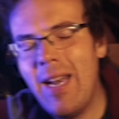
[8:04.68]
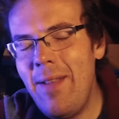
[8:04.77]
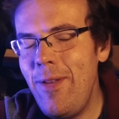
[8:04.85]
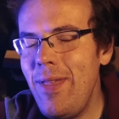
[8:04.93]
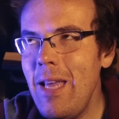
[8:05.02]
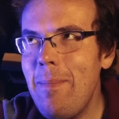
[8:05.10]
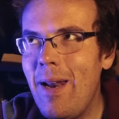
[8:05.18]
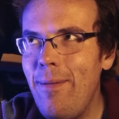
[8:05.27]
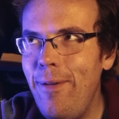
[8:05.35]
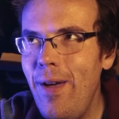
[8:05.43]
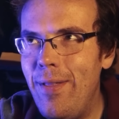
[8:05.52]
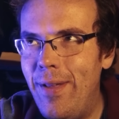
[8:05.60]
And if you think about it
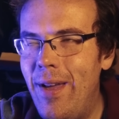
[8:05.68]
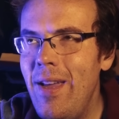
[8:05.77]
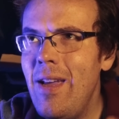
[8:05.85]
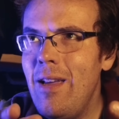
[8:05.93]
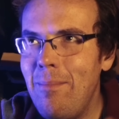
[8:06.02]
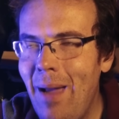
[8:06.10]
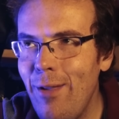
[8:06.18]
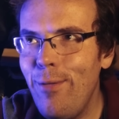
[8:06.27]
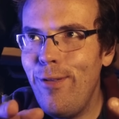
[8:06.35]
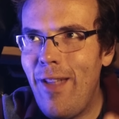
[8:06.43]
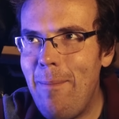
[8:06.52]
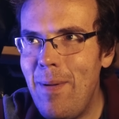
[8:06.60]
further, Max
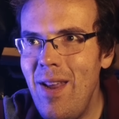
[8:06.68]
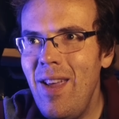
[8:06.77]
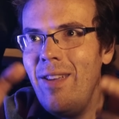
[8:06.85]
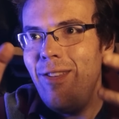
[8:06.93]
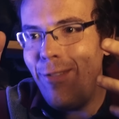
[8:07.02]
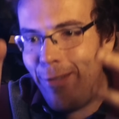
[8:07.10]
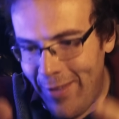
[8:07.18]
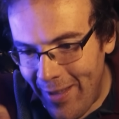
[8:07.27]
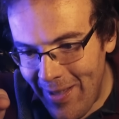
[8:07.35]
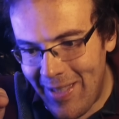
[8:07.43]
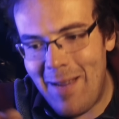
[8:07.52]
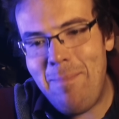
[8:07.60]
Verstappen
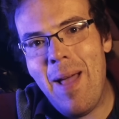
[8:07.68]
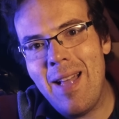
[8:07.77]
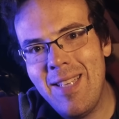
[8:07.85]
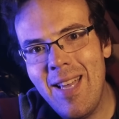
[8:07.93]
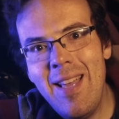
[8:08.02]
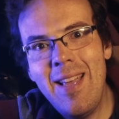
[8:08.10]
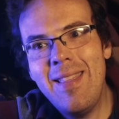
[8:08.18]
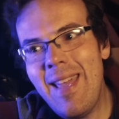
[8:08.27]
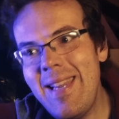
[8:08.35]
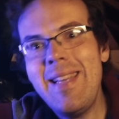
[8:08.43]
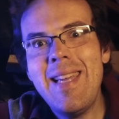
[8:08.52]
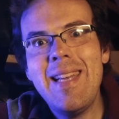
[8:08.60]
still did better than
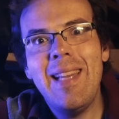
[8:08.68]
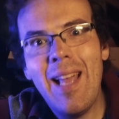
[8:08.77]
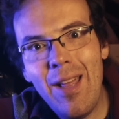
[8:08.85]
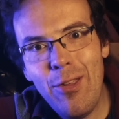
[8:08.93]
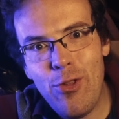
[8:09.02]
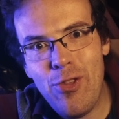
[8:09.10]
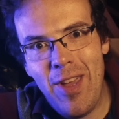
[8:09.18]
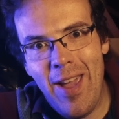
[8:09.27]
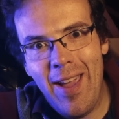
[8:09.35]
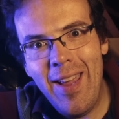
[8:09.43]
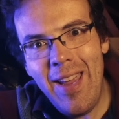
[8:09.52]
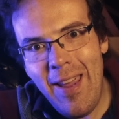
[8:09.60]
he did last
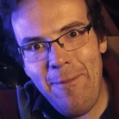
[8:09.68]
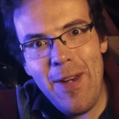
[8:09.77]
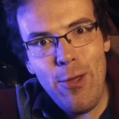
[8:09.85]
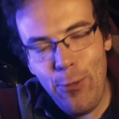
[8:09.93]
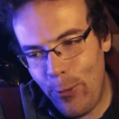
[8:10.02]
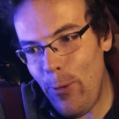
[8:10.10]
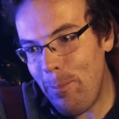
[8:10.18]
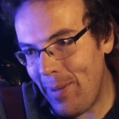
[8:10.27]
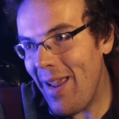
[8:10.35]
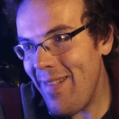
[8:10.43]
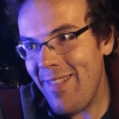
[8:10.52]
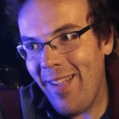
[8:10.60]
year. He finished two
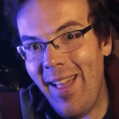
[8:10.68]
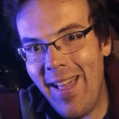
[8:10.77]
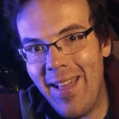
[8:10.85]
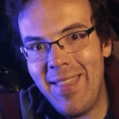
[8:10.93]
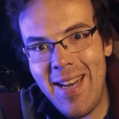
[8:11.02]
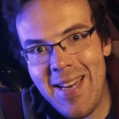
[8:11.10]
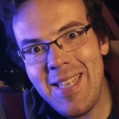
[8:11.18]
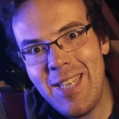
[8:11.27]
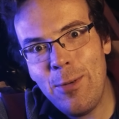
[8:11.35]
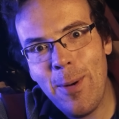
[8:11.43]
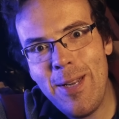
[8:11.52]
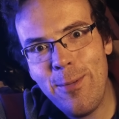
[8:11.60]
places higher than he did in
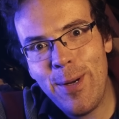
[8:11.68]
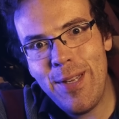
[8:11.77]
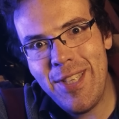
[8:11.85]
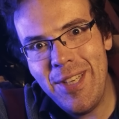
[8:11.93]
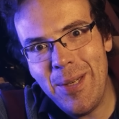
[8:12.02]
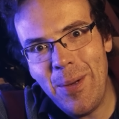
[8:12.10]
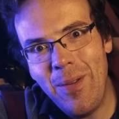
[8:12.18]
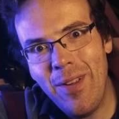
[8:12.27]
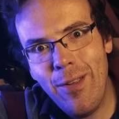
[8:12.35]
2022.